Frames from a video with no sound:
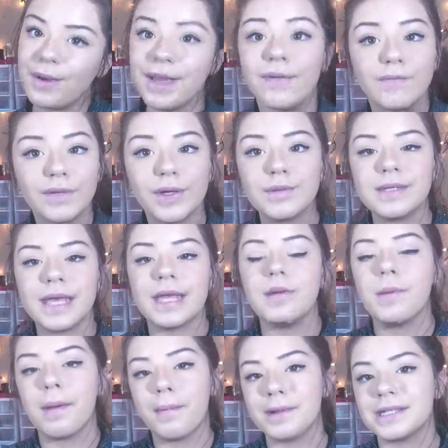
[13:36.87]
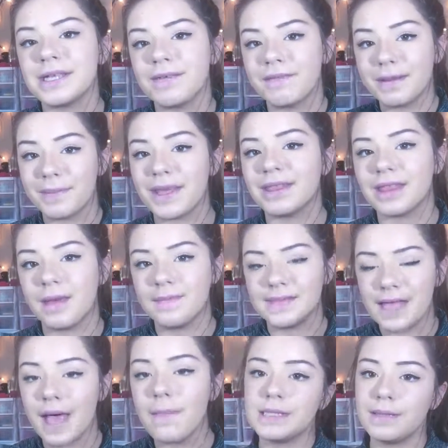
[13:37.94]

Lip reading: If you did, remember to give it a big thumbs up.